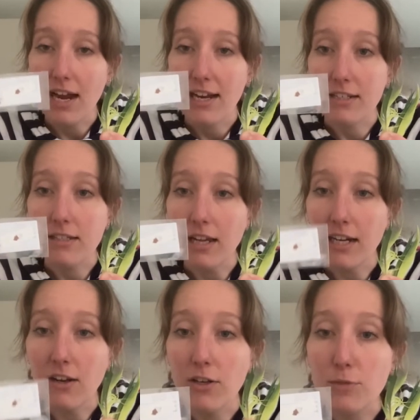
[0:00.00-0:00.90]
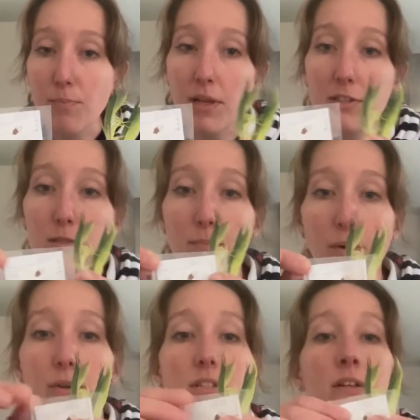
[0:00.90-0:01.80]
and a large blood
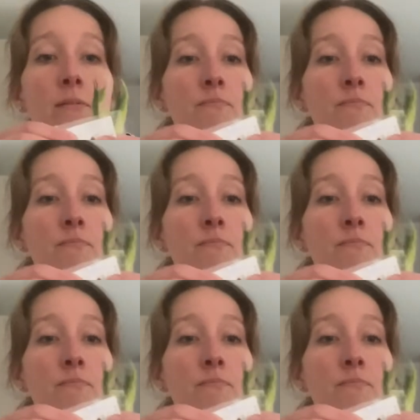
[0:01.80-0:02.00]
spot,